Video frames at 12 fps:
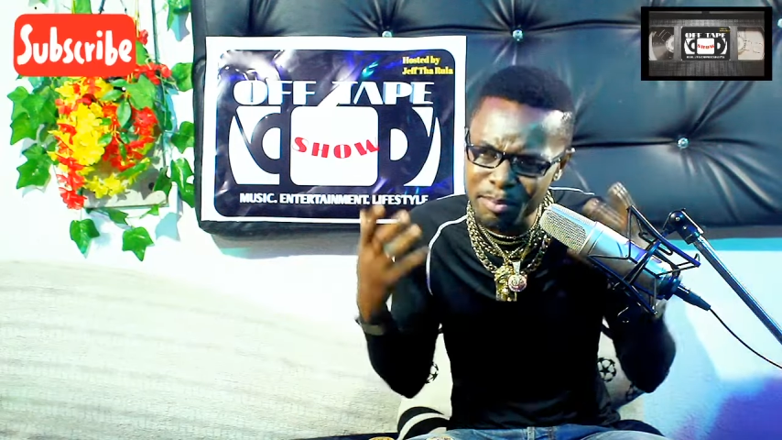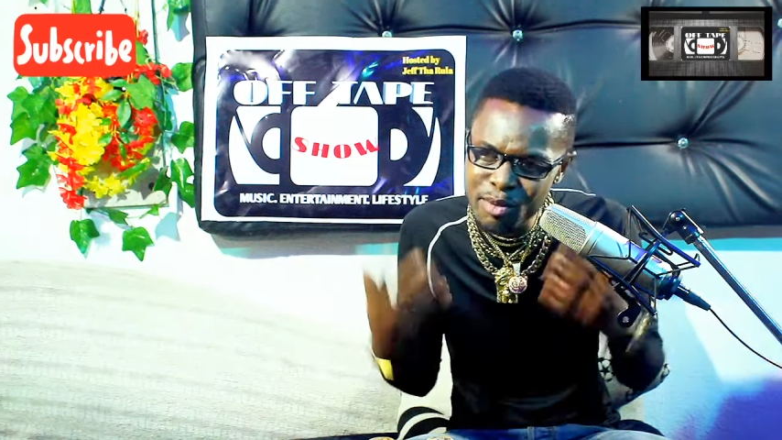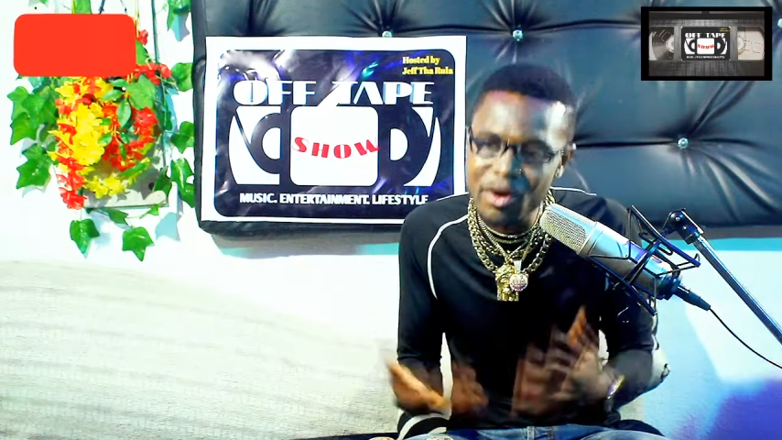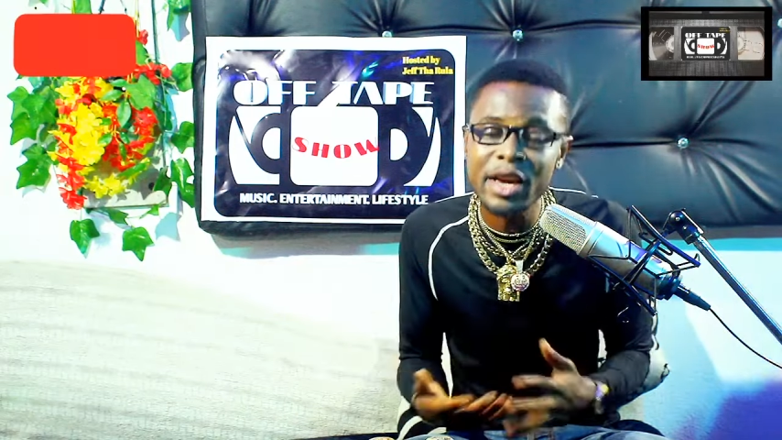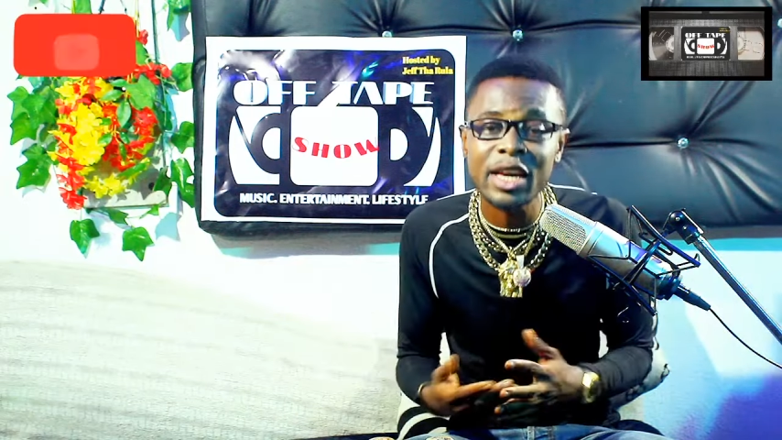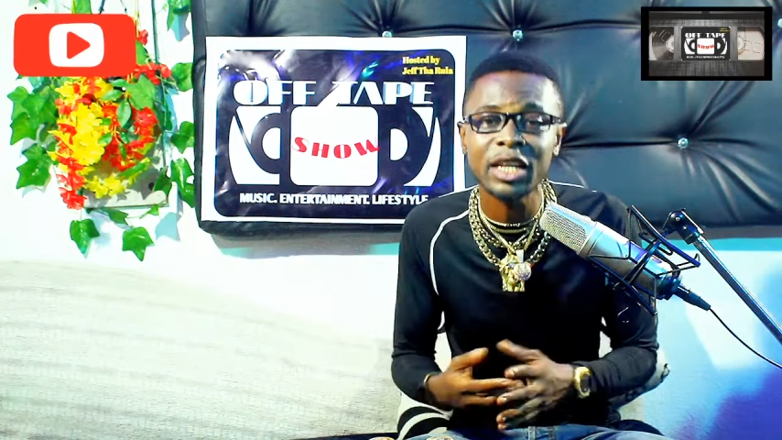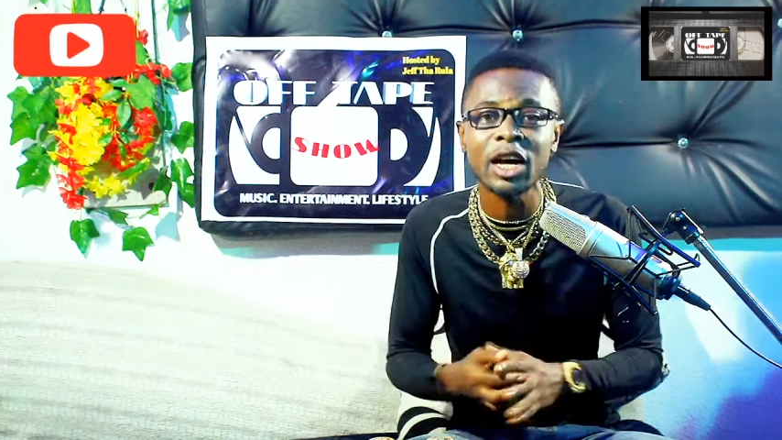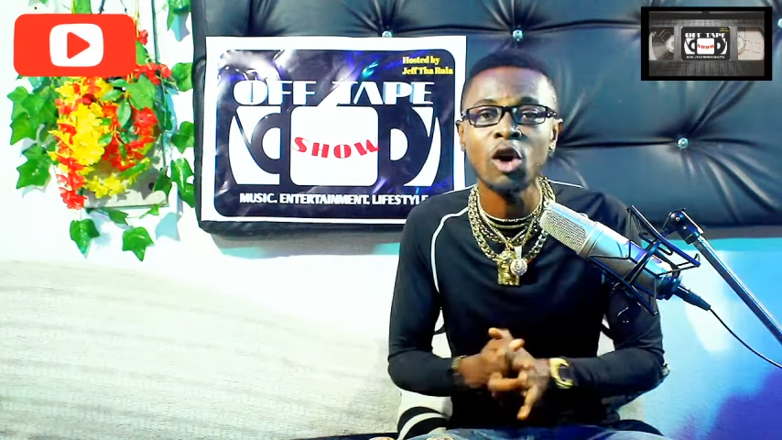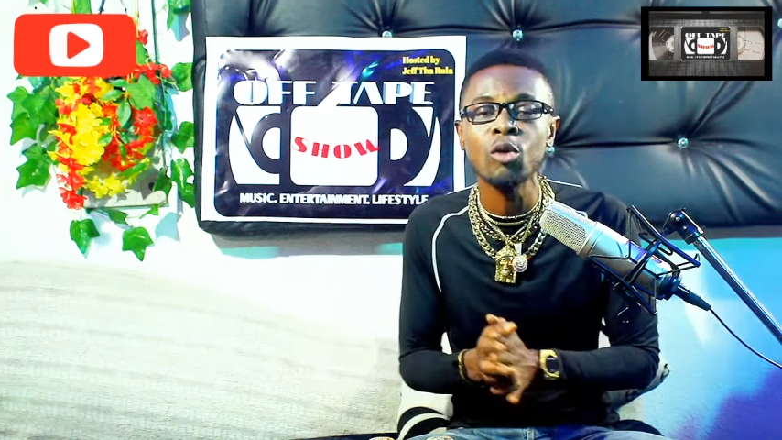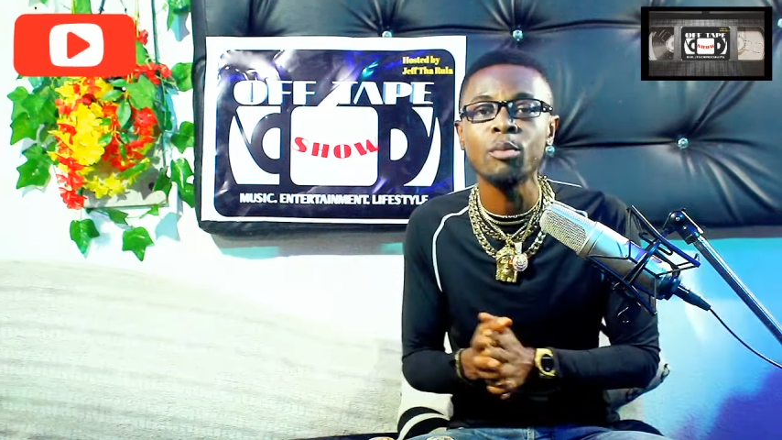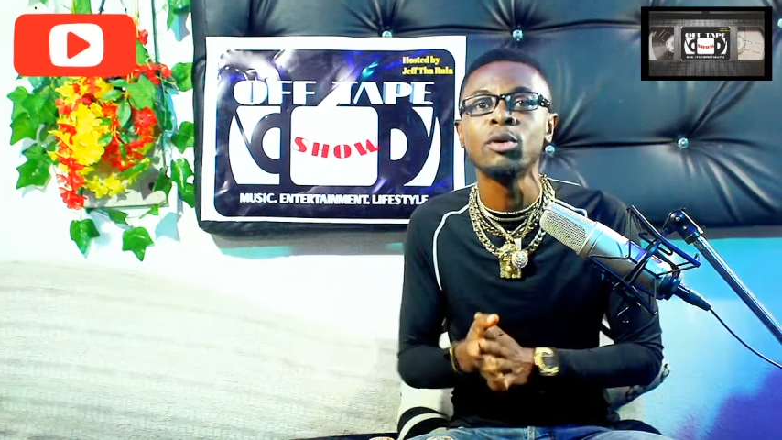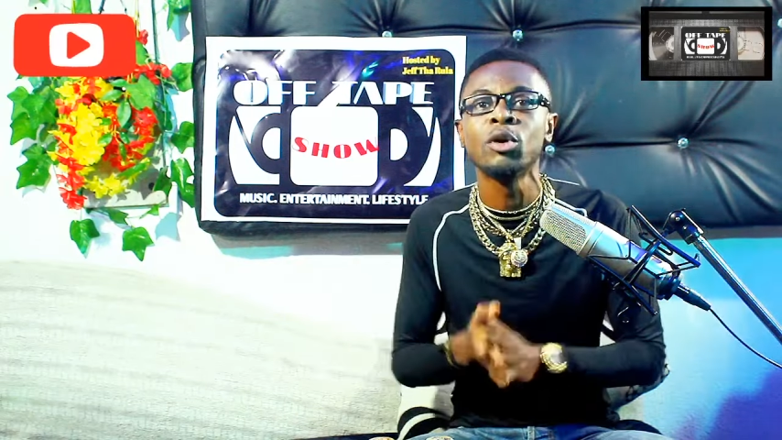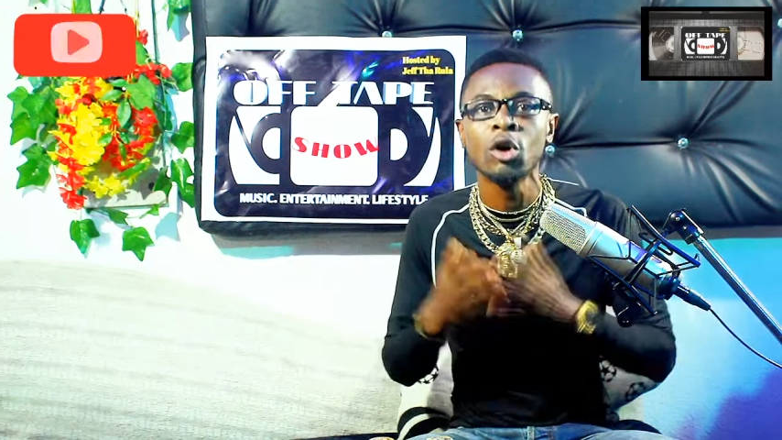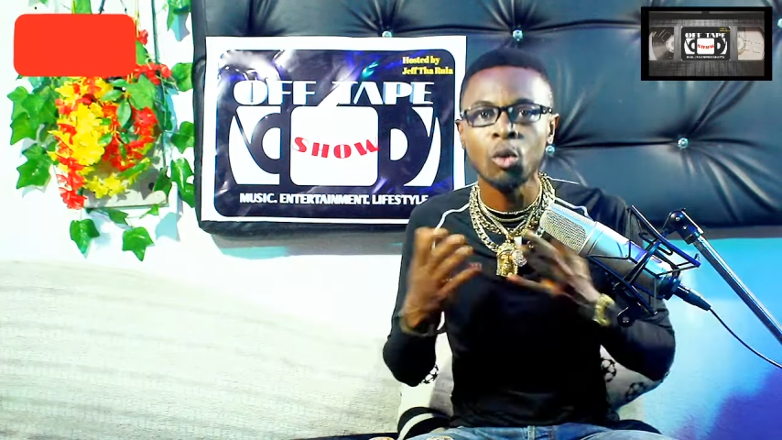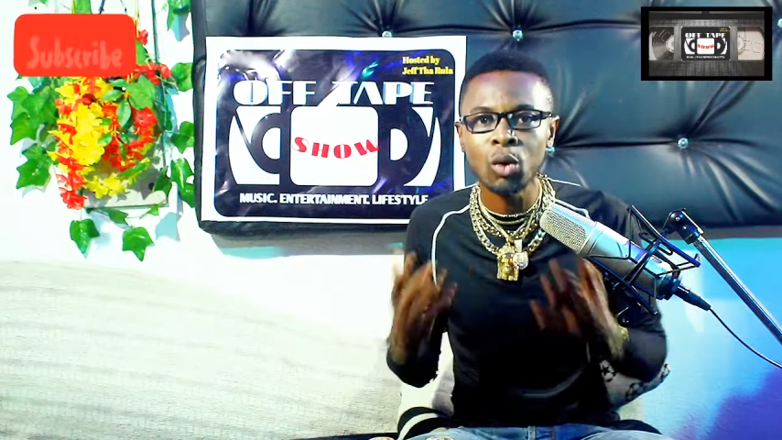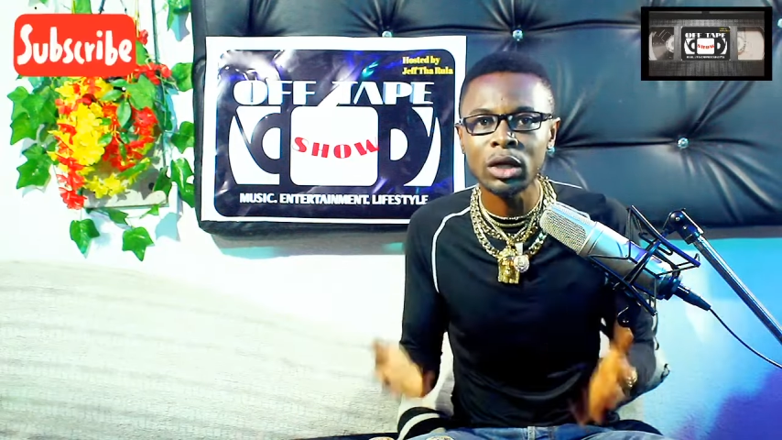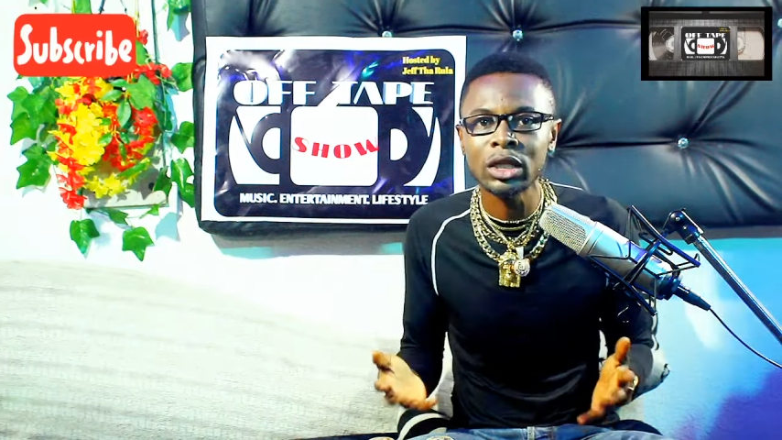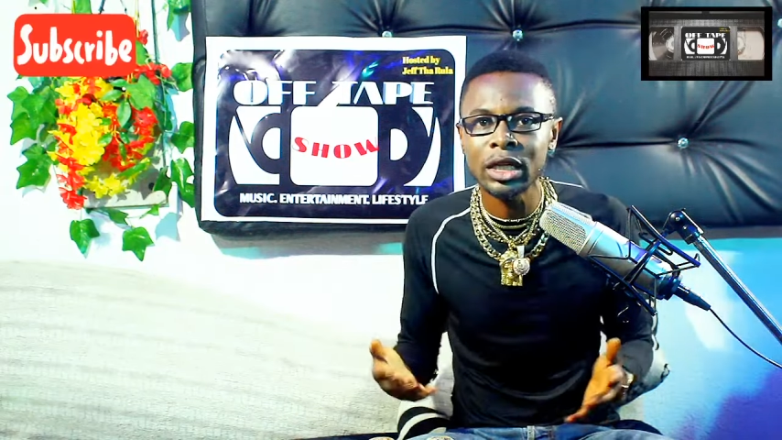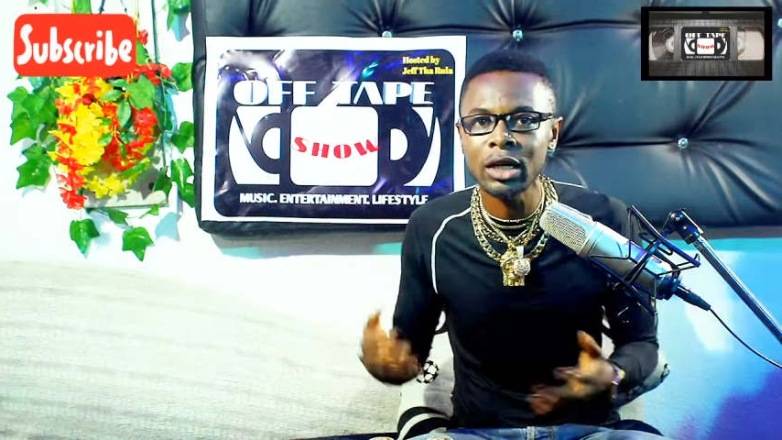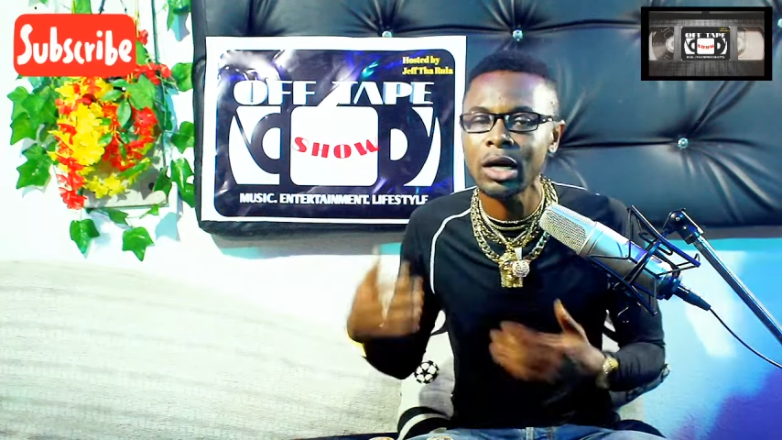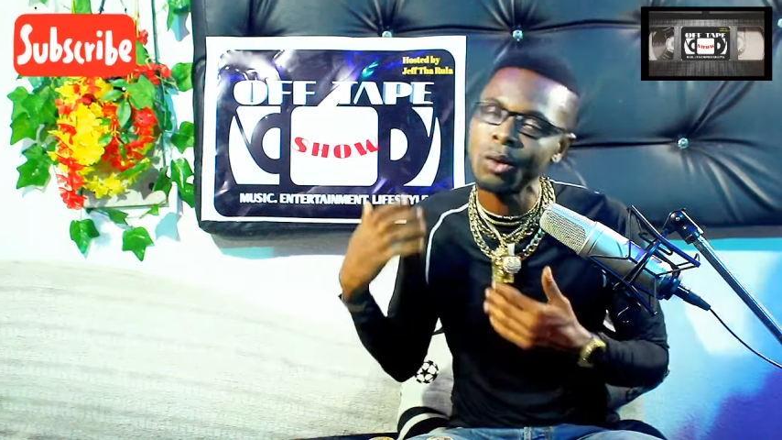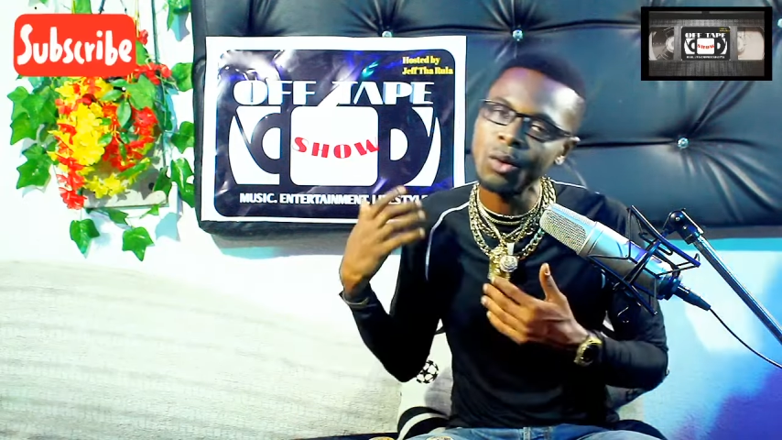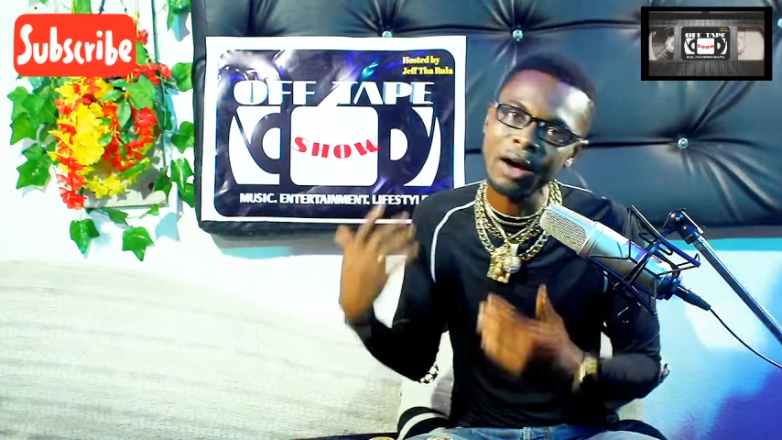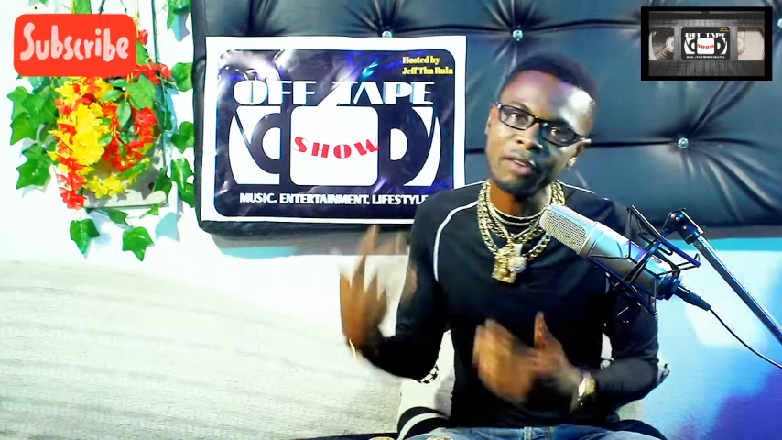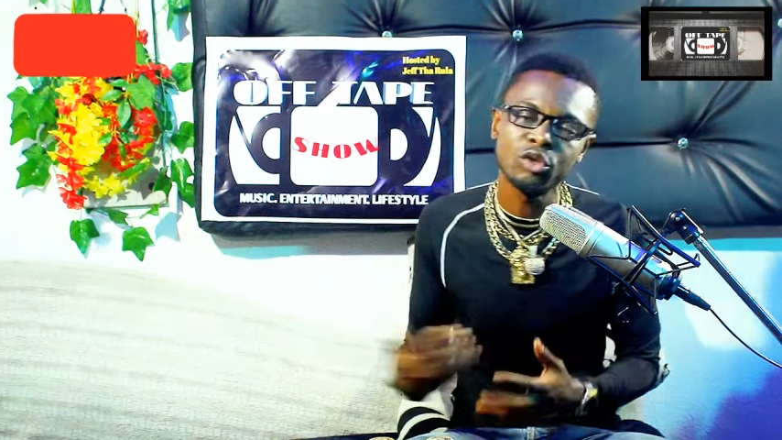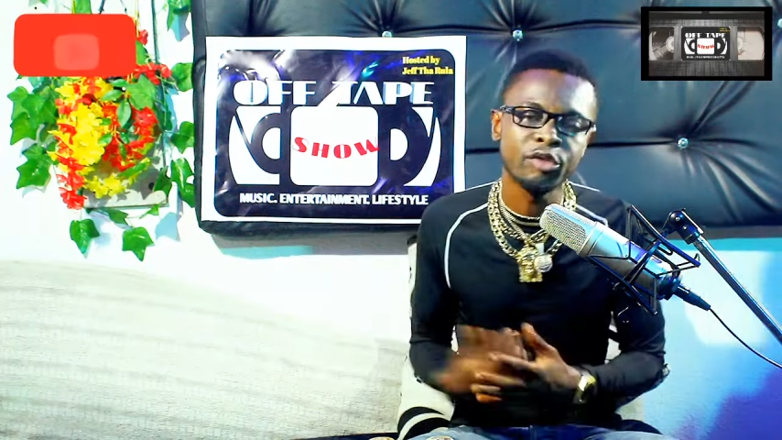pray and I hope one day I will have